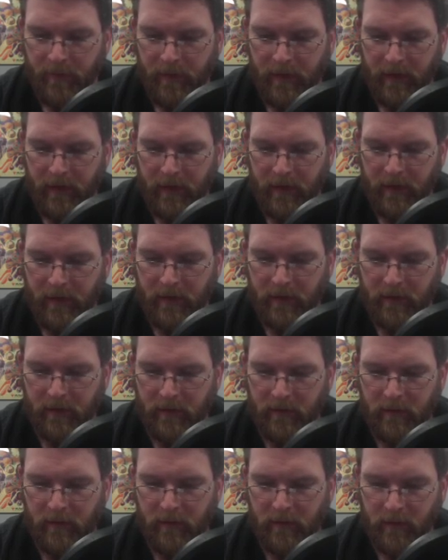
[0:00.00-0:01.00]
And
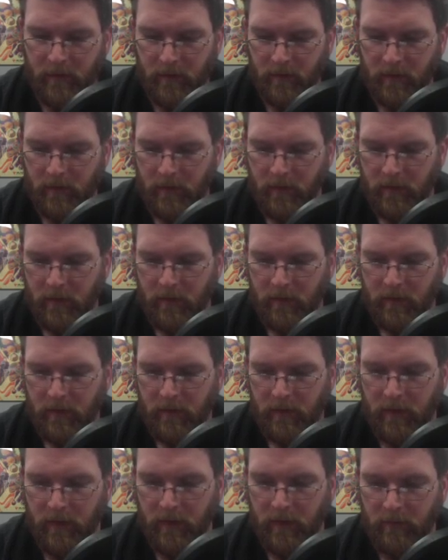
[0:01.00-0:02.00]

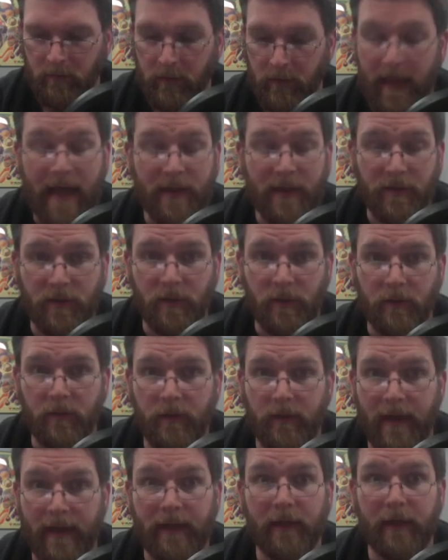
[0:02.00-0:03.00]
the Blast
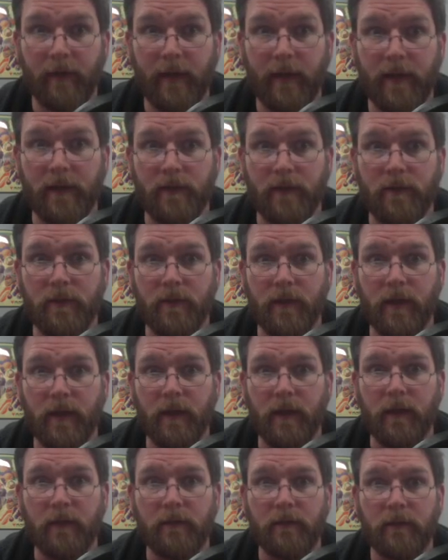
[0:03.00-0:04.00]
Zone, anyways,
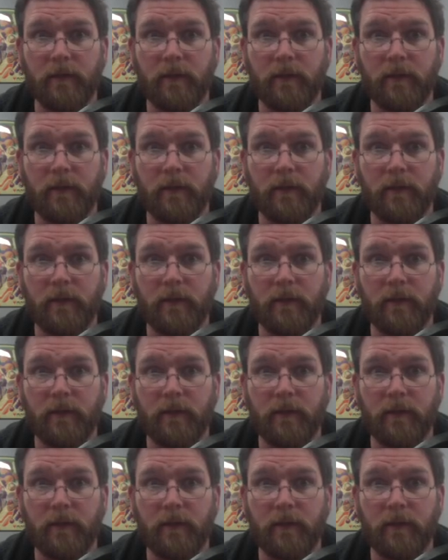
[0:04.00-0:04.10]
uh,